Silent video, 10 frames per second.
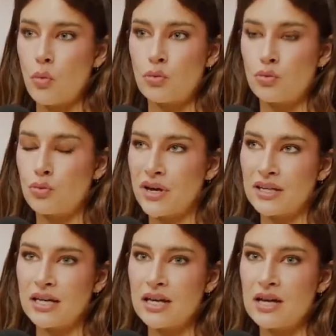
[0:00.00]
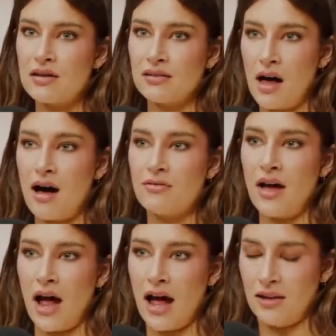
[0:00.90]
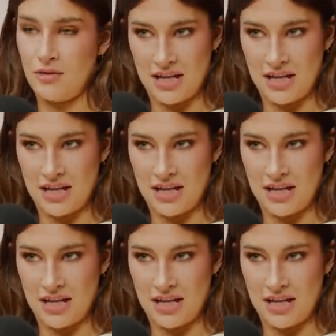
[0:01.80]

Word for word: mm. really love Hello